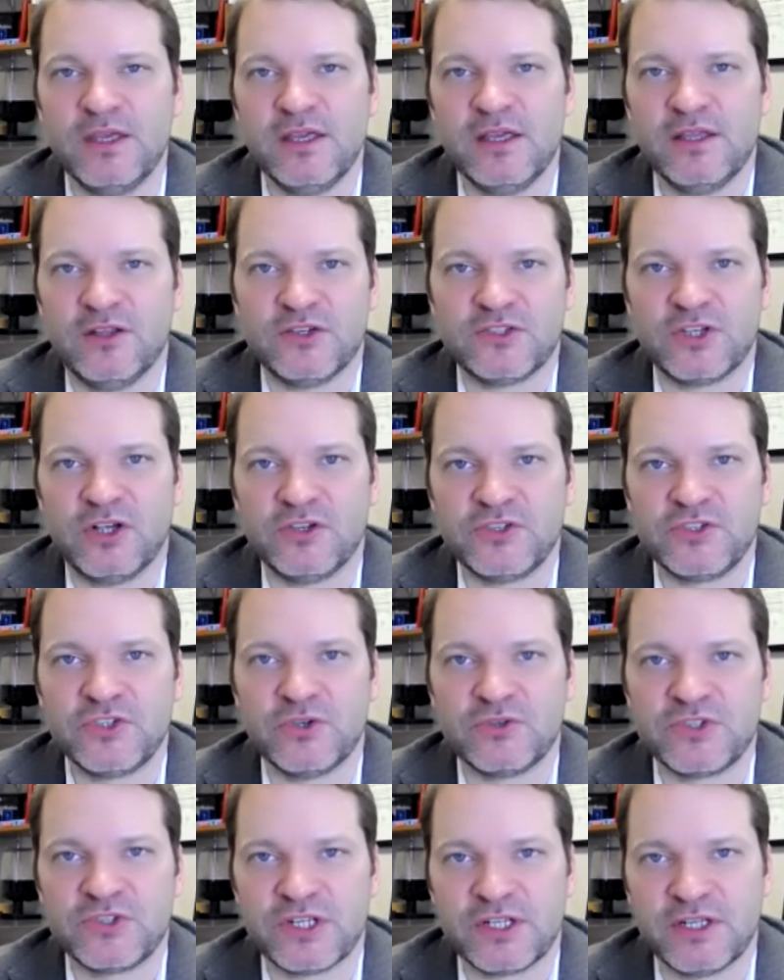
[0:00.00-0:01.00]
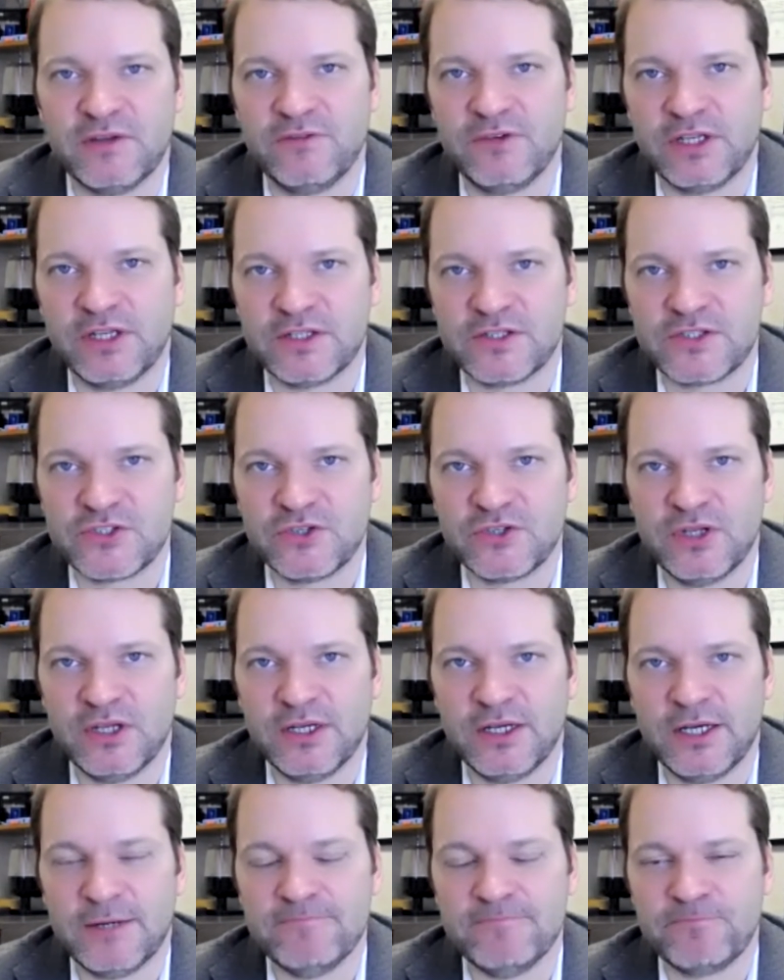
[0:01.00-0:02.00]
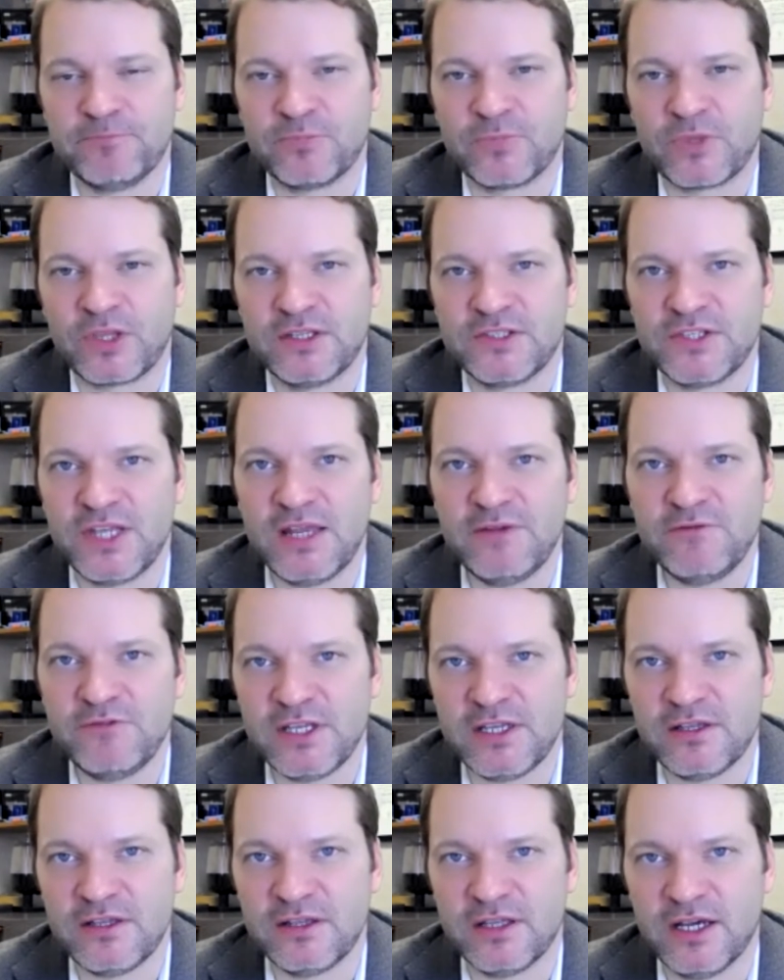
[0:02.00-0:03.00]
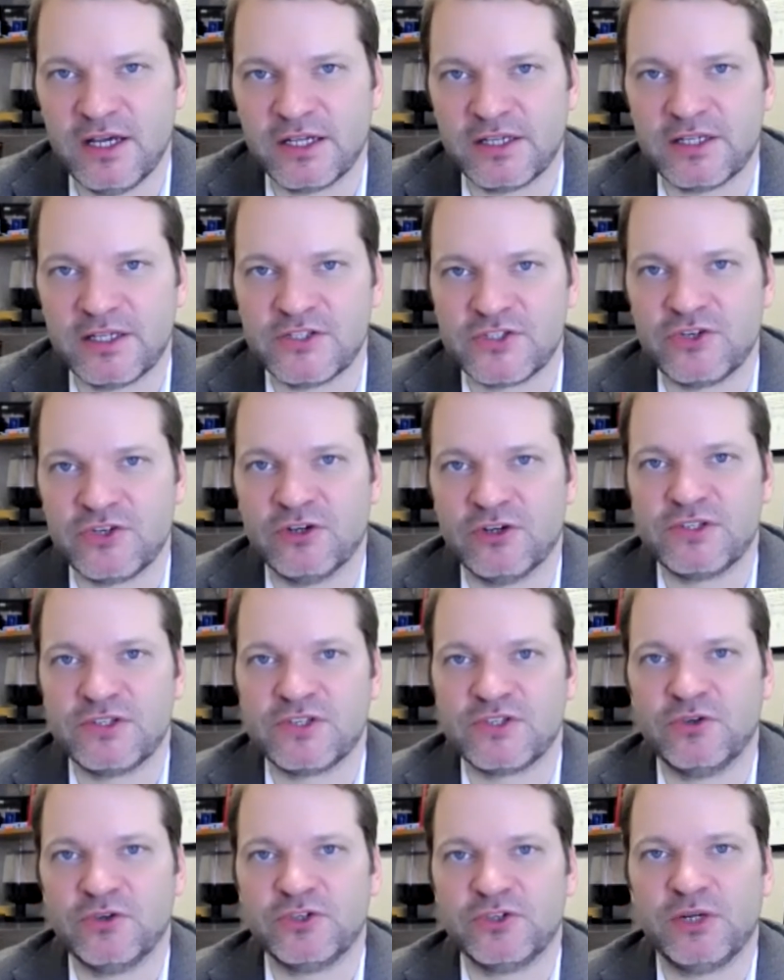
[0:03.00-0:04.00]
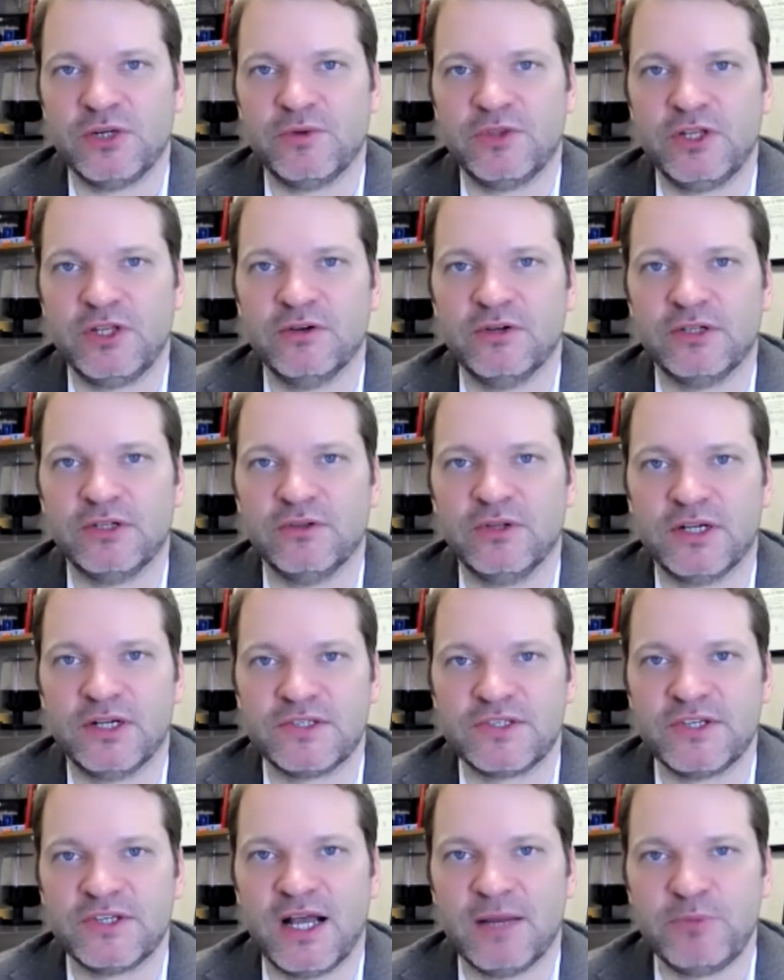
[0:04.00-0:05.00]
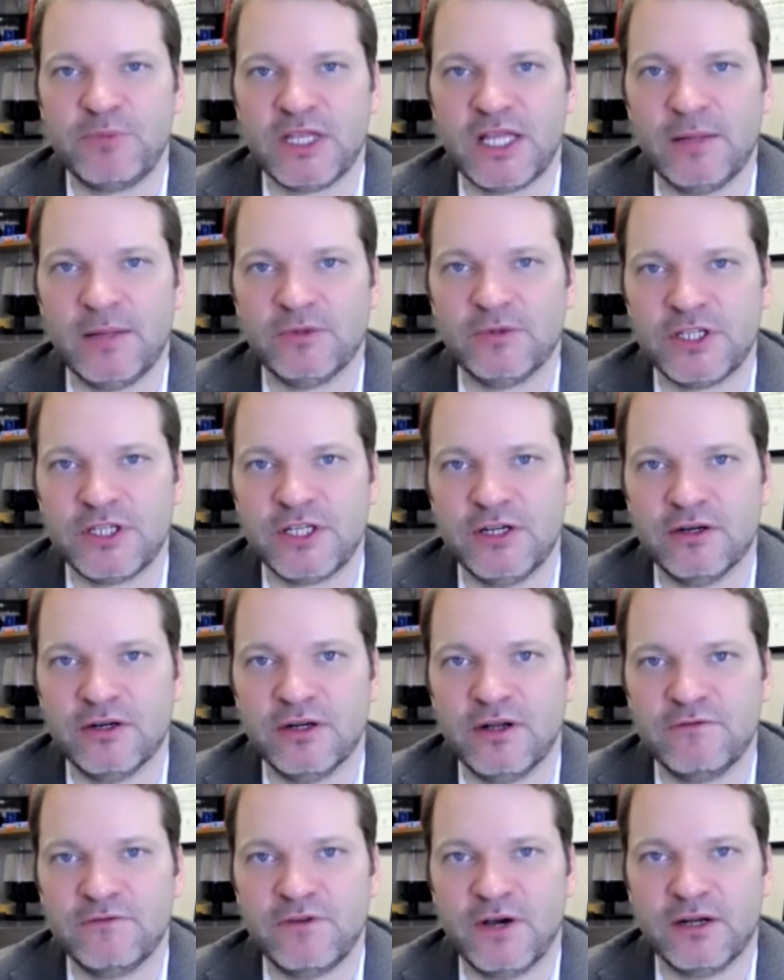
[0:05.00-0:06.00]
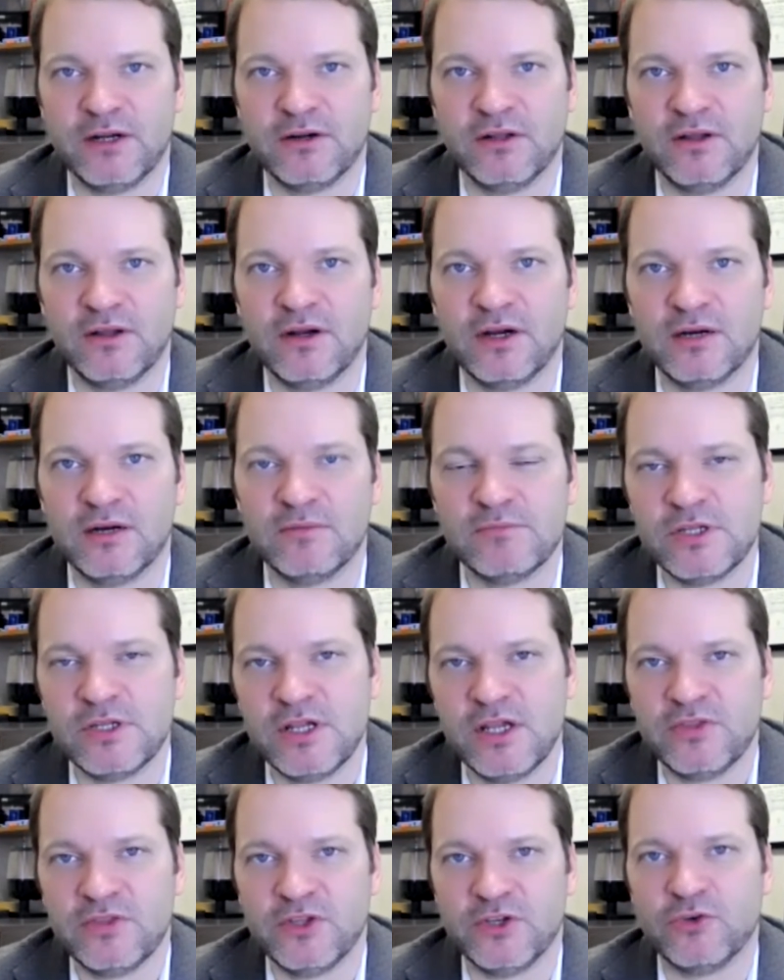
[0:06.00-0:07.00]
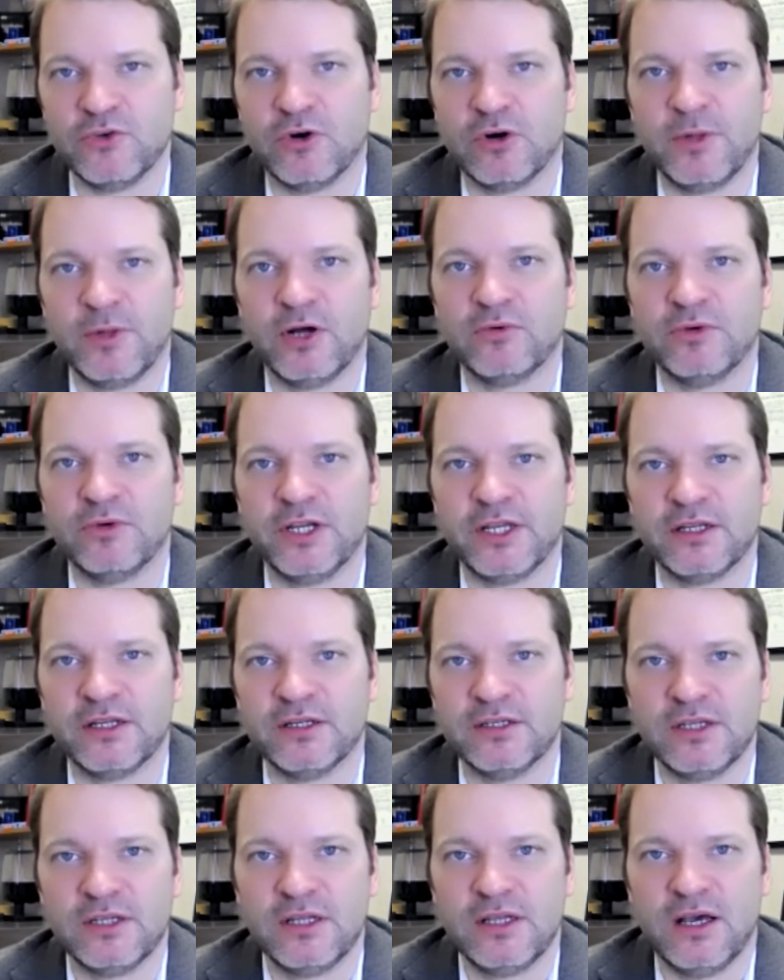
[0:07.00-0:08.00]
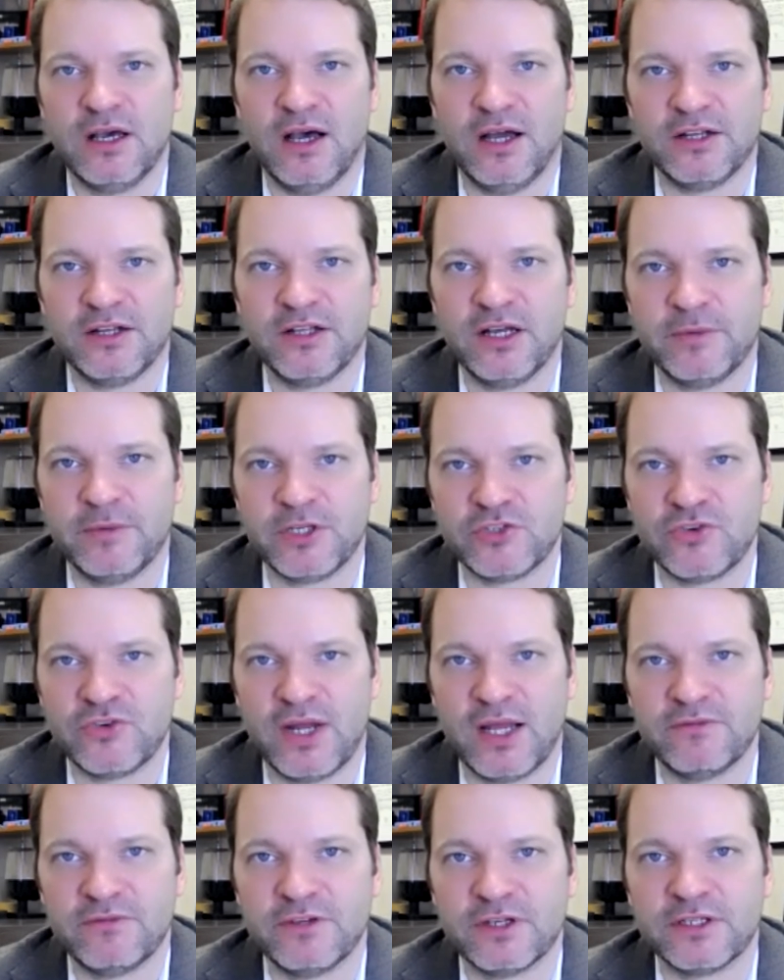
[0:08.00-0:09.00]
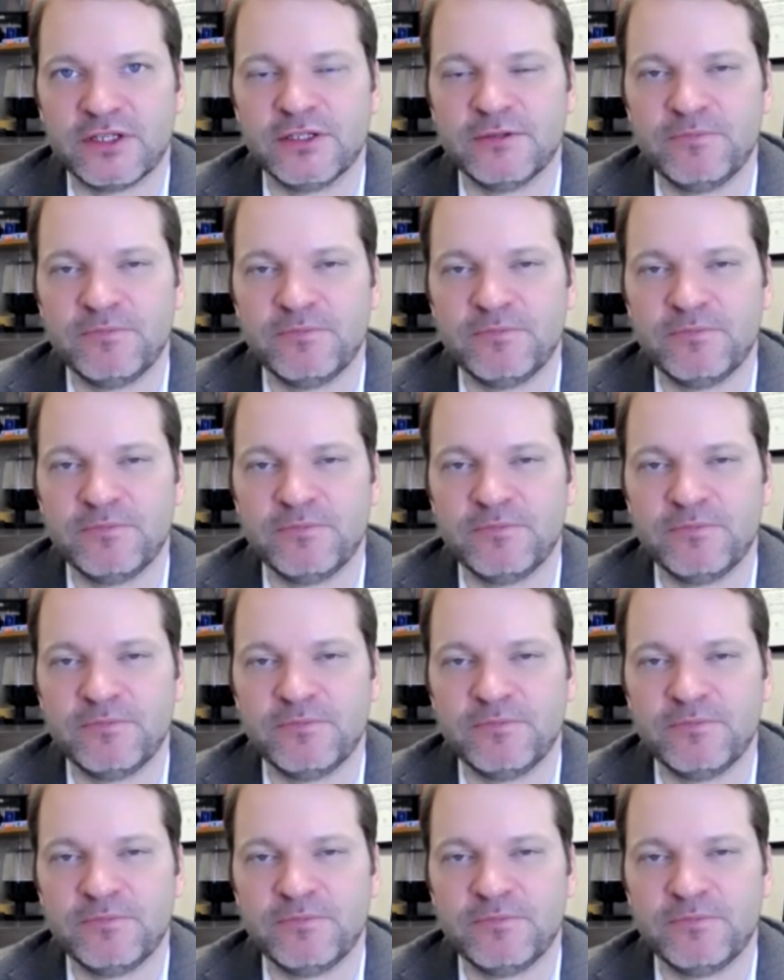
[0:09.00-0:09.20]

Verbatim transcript: There's also significant um, safety uh, concerns associated with hearing loss, not being able to hear a fire alarm, the doorbell ring, oncoming traffic